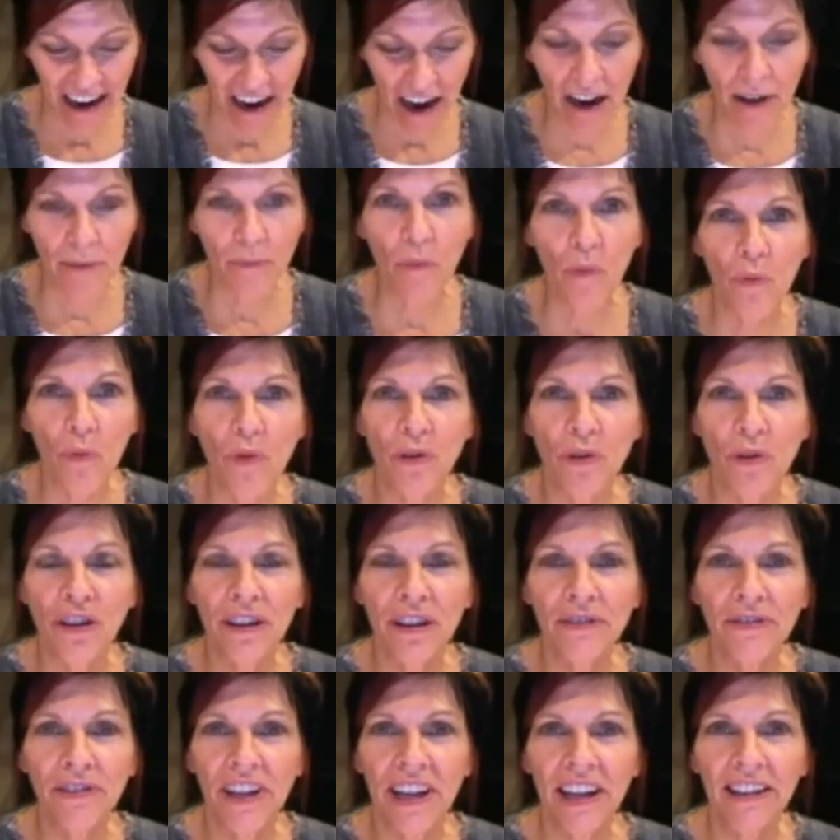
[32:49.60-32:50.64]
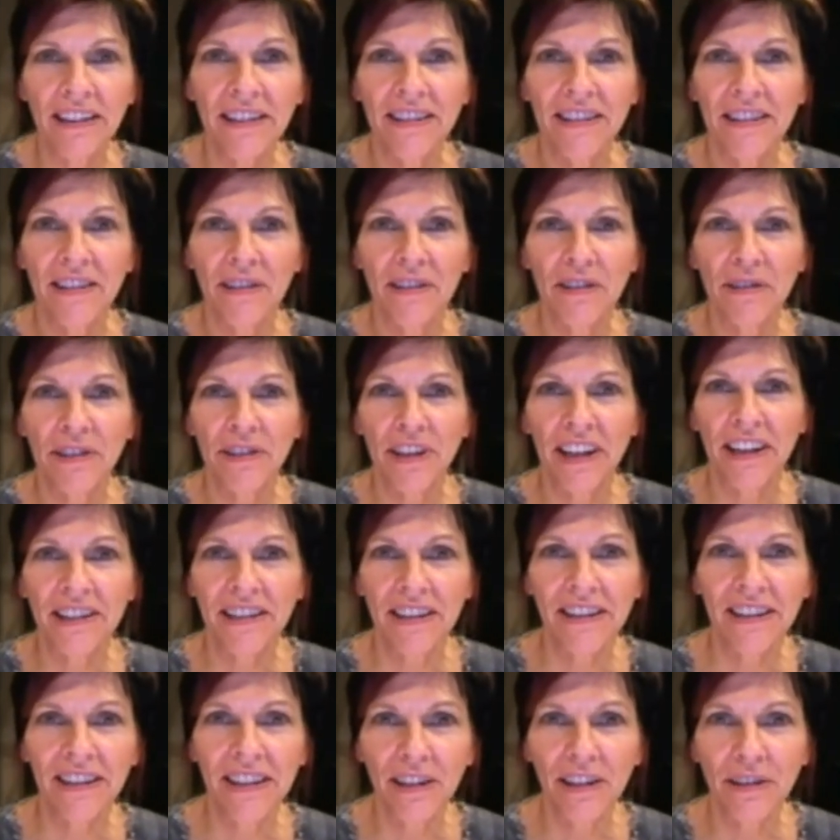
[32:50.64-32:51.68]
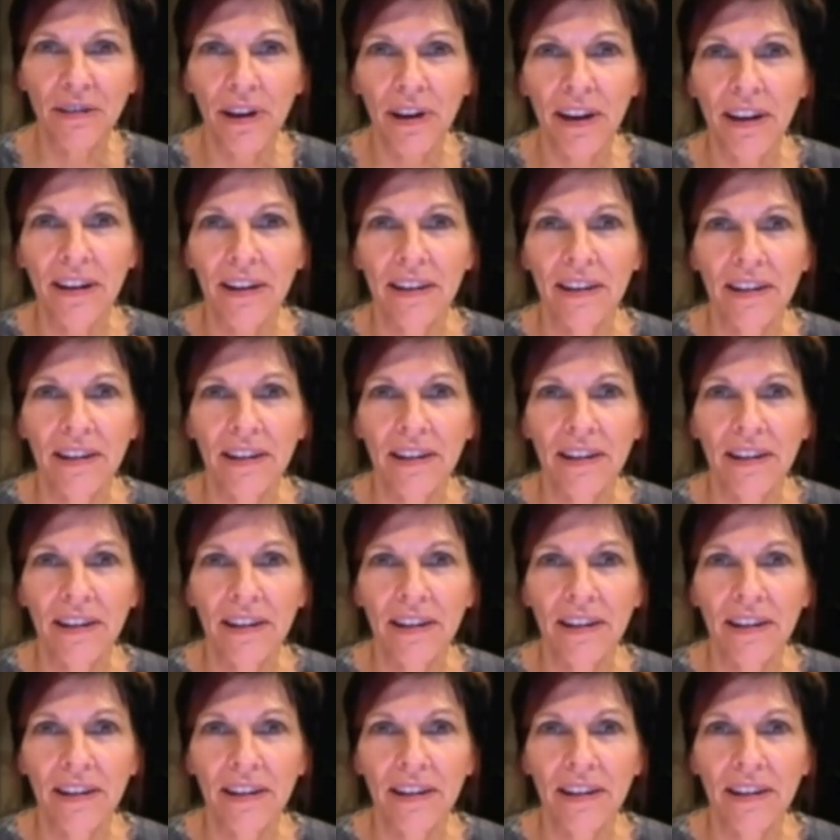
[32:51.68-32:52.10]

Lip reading: Do you have dates? Are there dates on that, Trey?